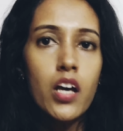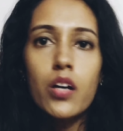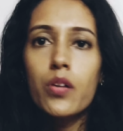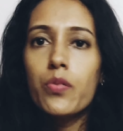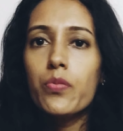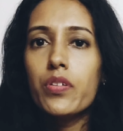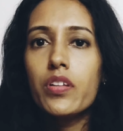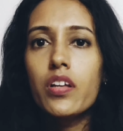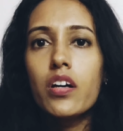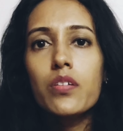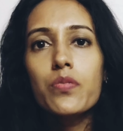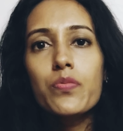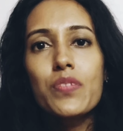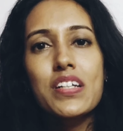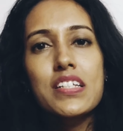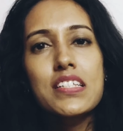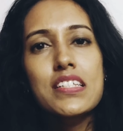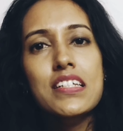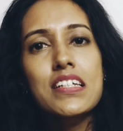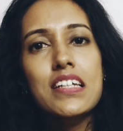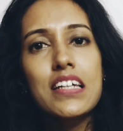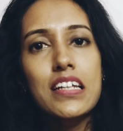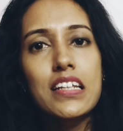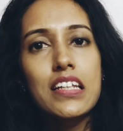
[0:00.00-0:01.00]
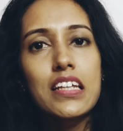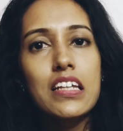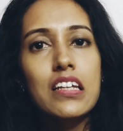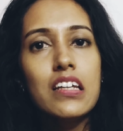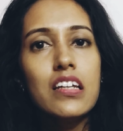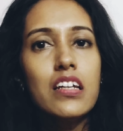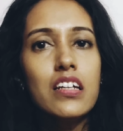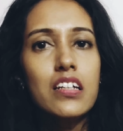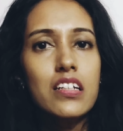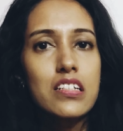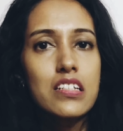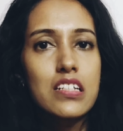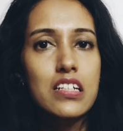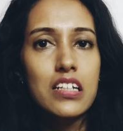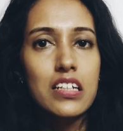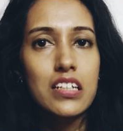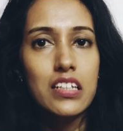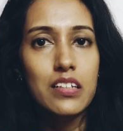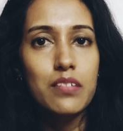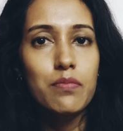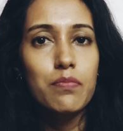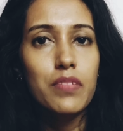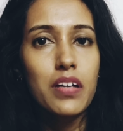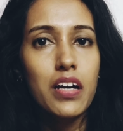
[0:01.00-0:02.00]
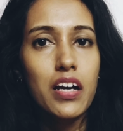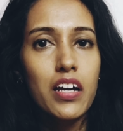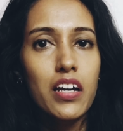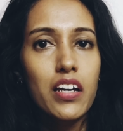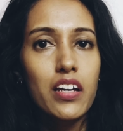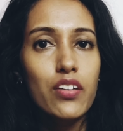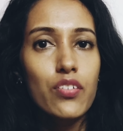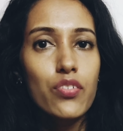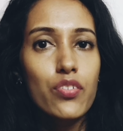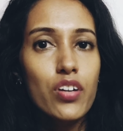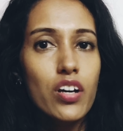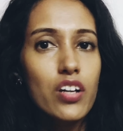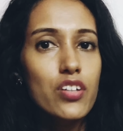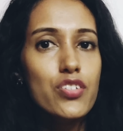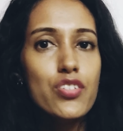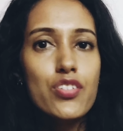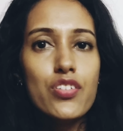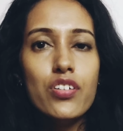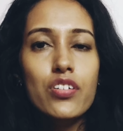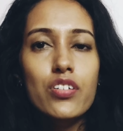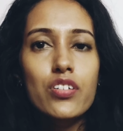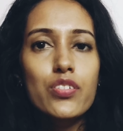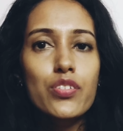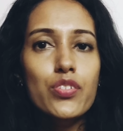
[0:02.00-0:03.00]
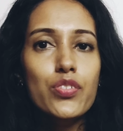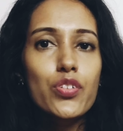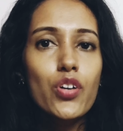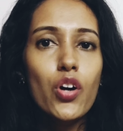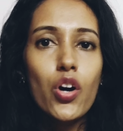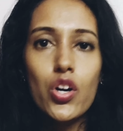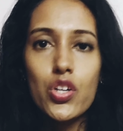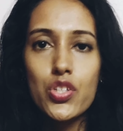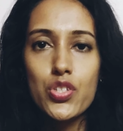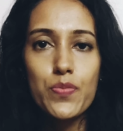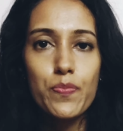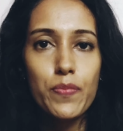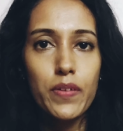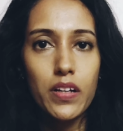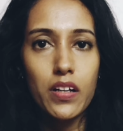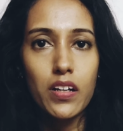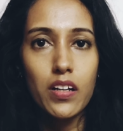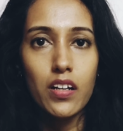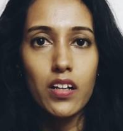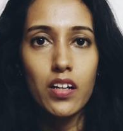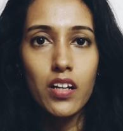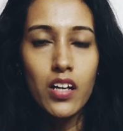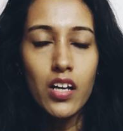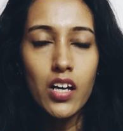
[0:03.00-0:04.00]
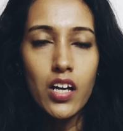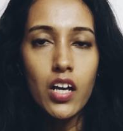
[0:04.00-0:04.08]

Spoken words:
Without wasting any time, I rushed her to the hospital.